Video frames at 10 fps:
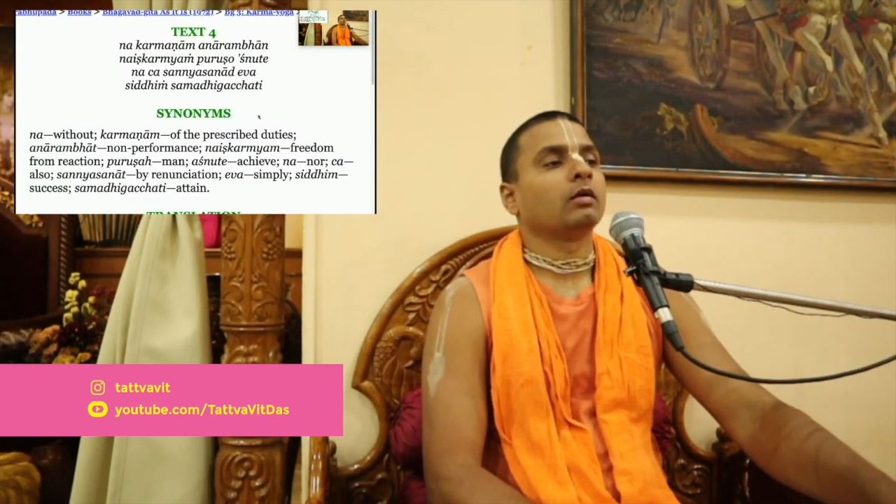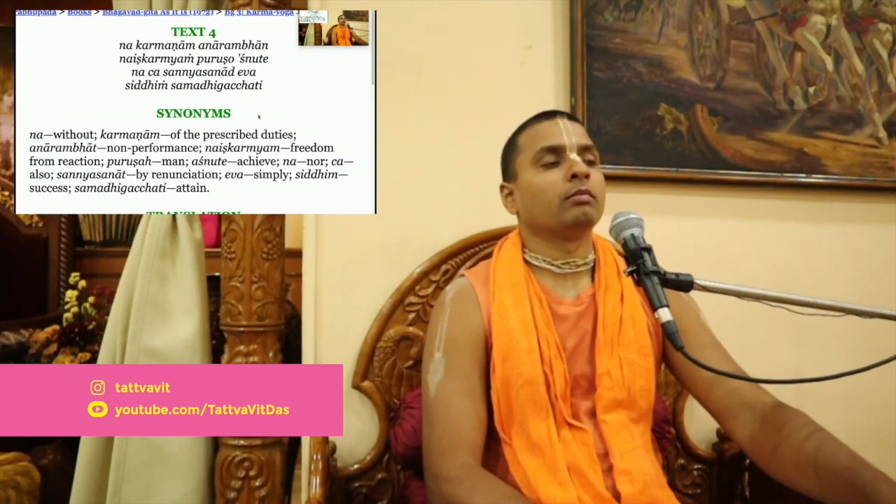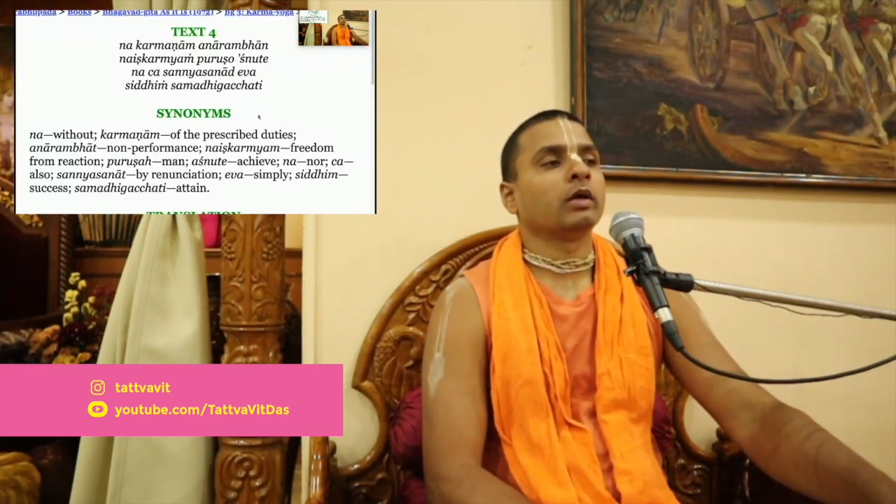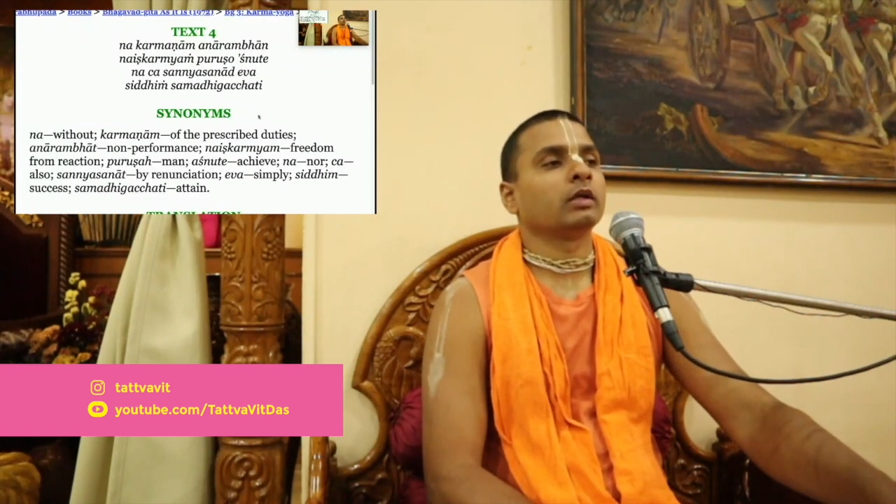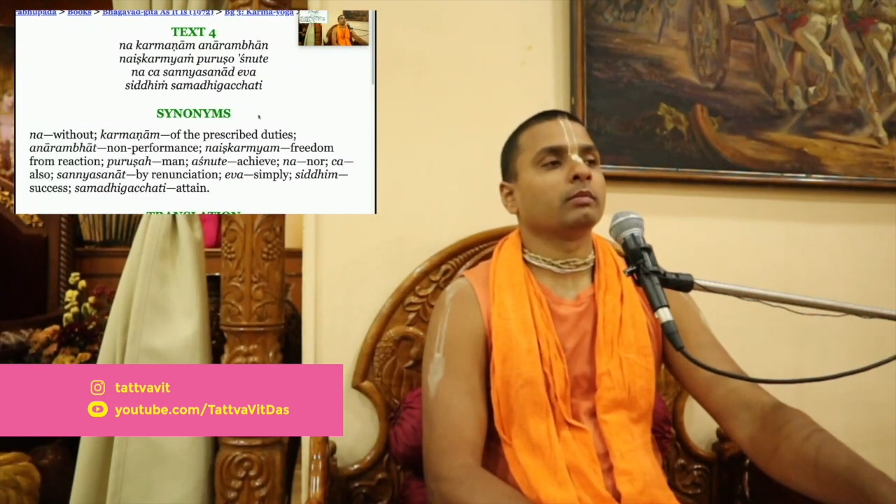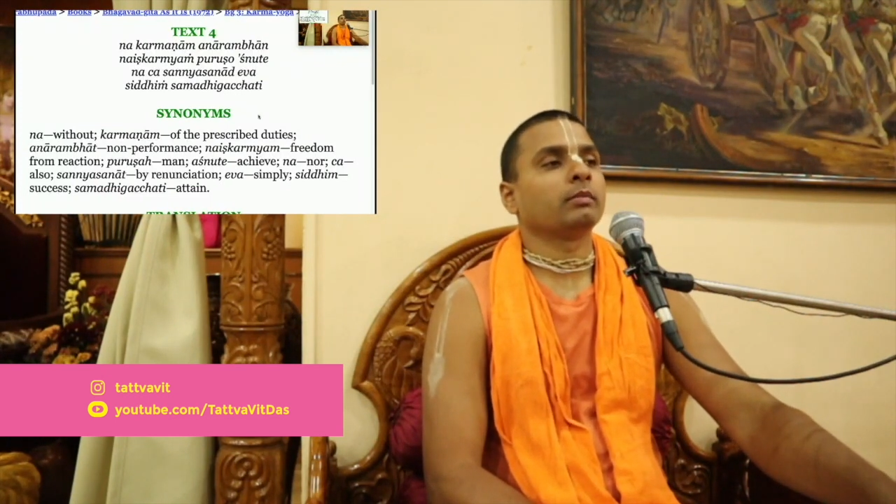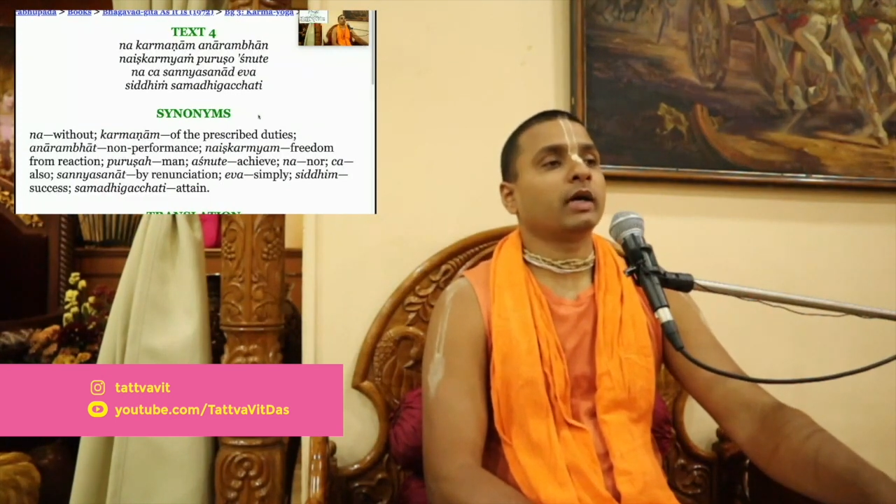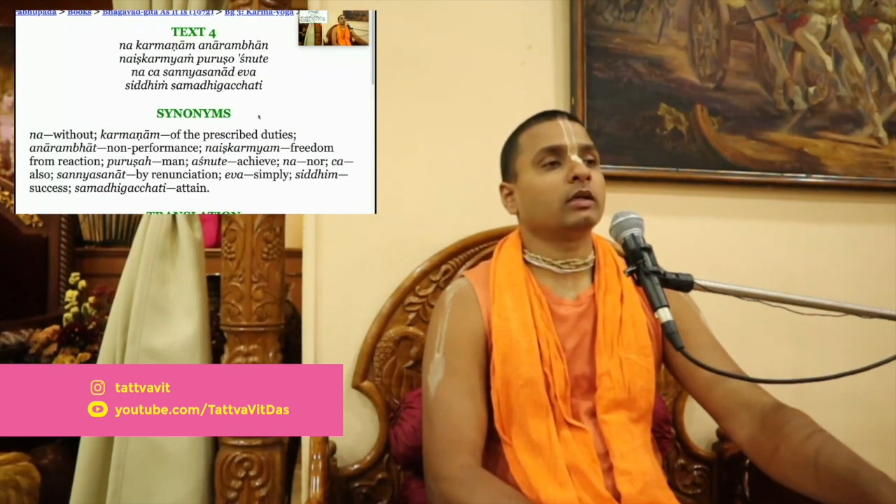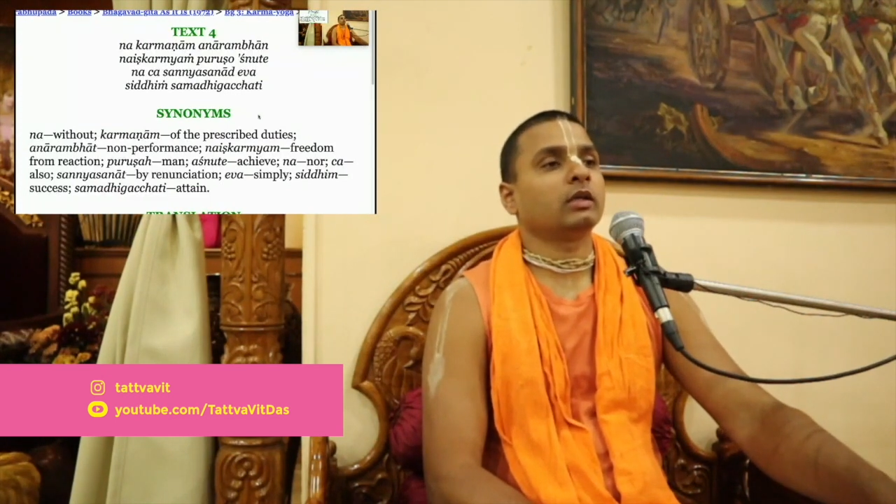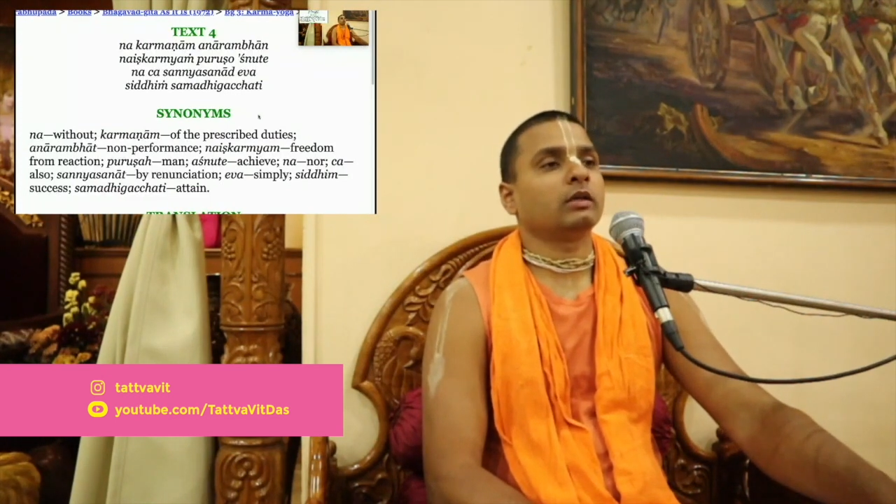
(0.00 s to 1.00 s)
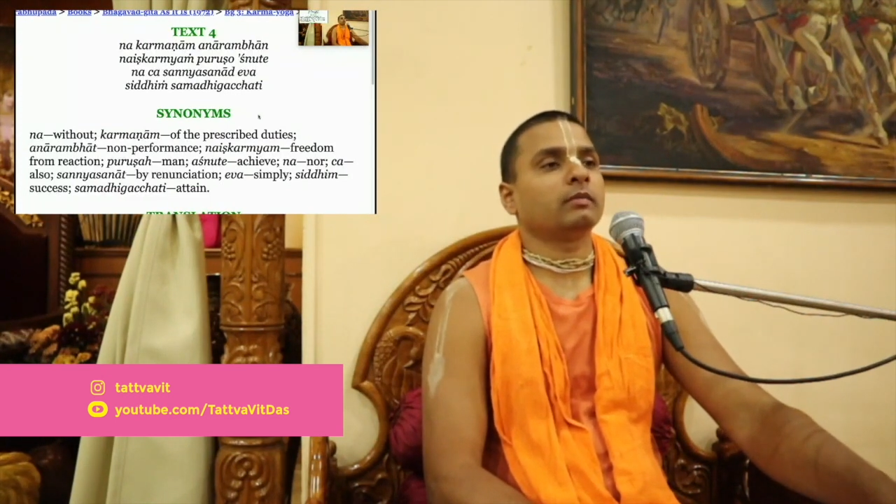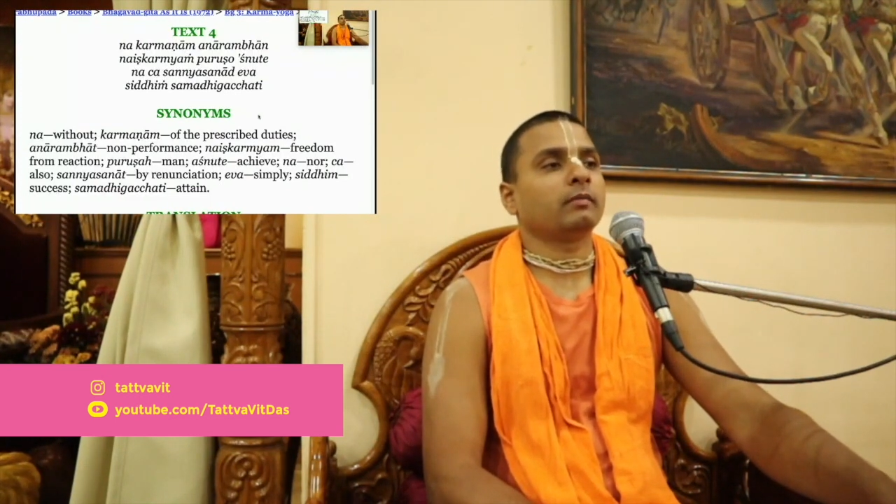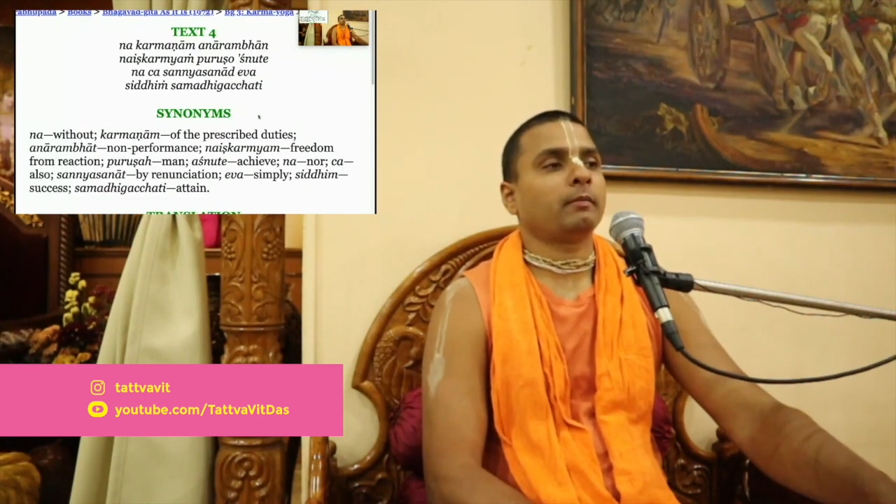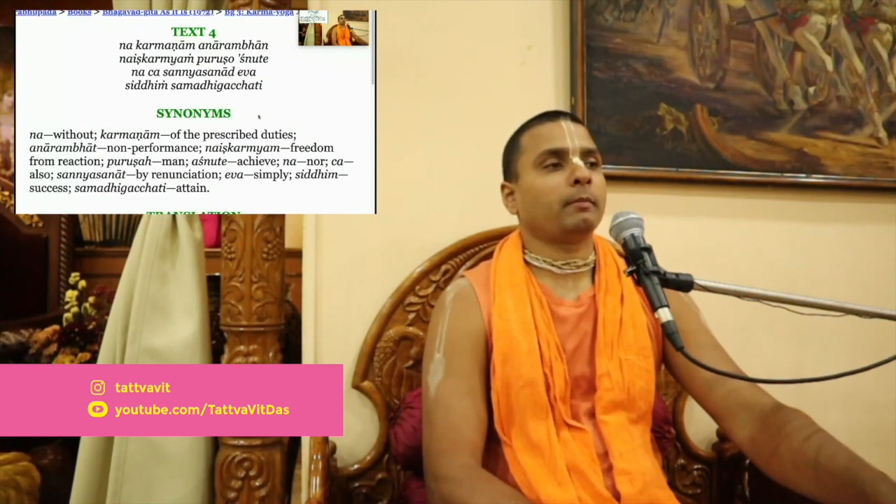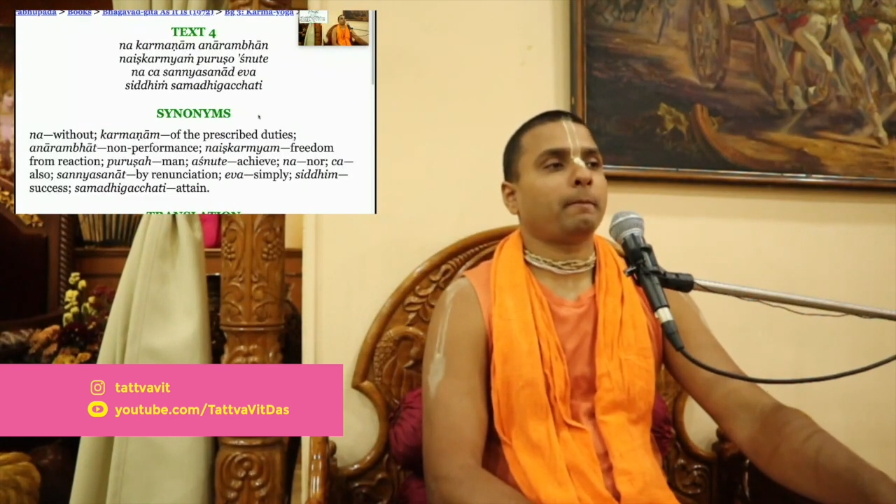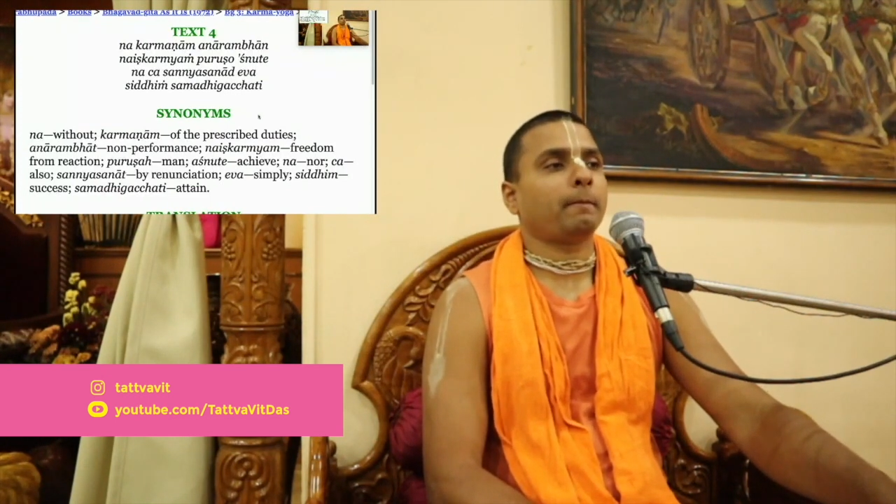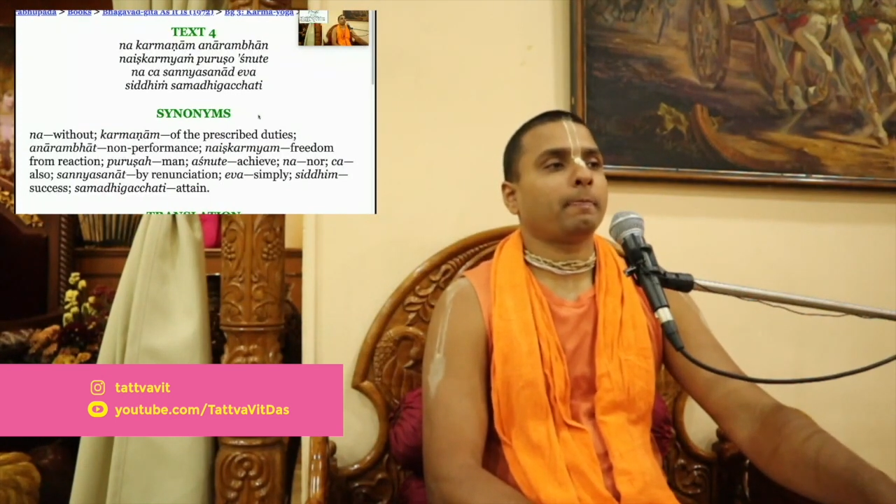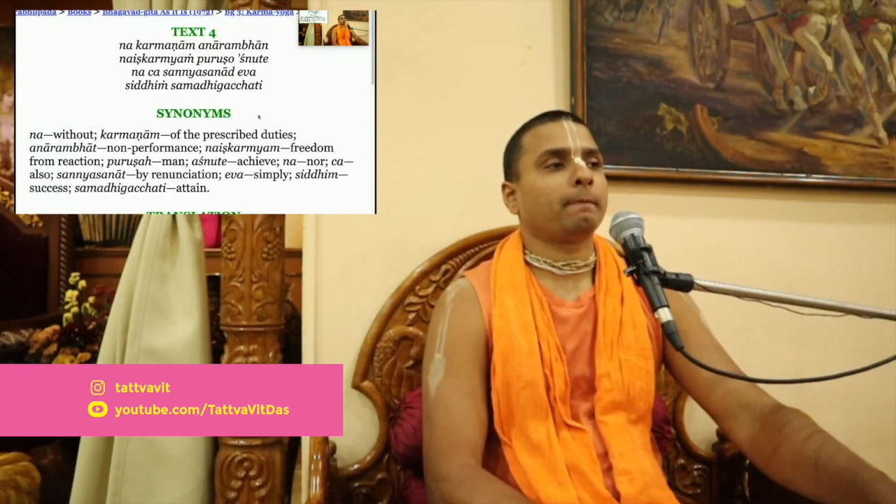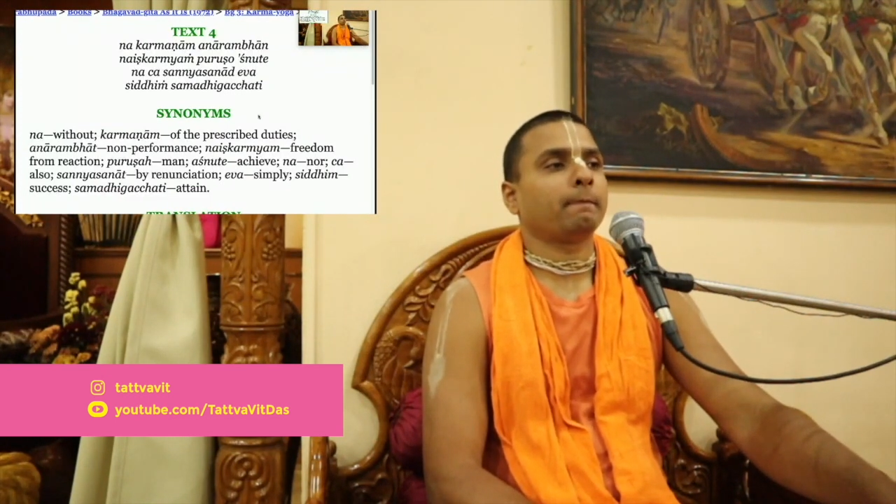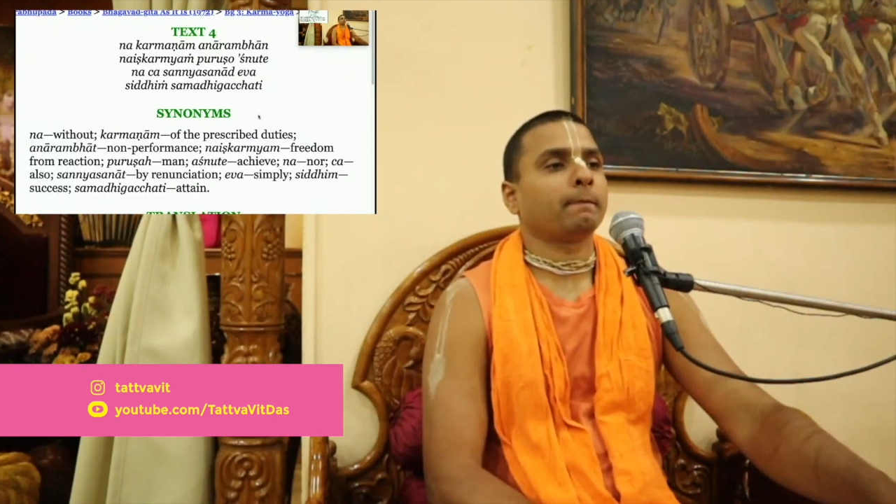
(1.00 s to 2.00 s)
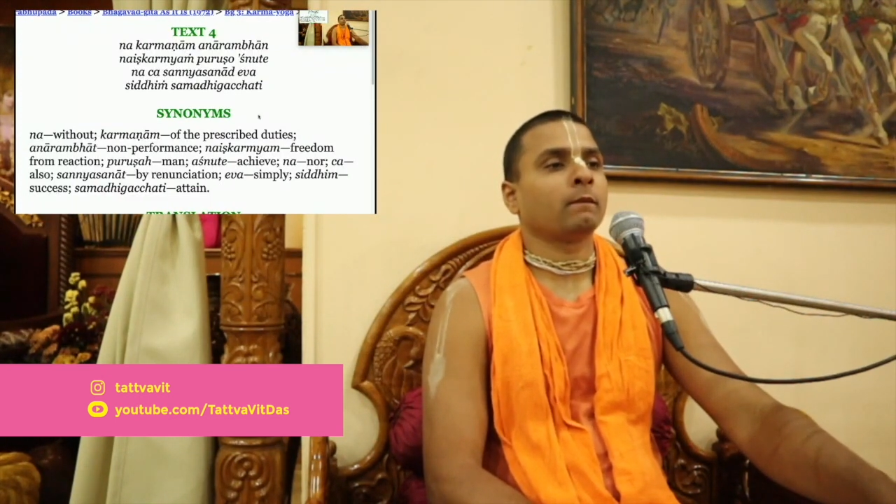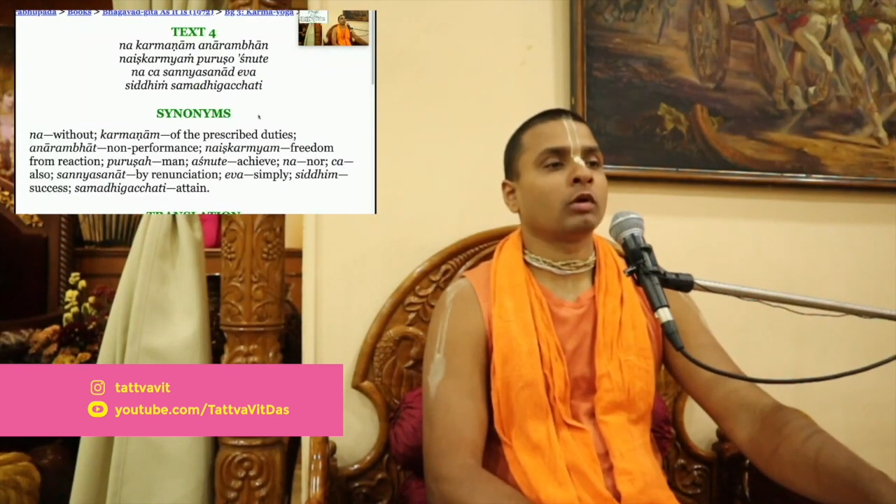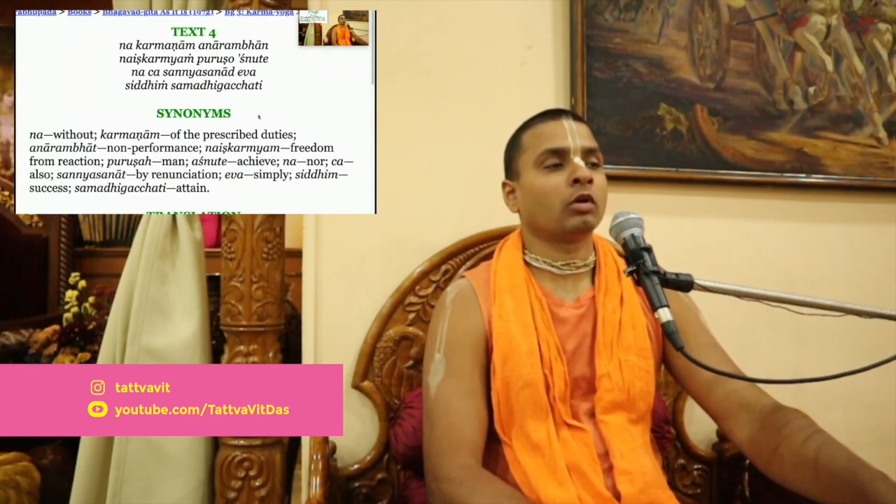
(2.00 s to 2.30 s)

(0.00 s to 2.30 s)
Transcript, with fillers: But in piety, one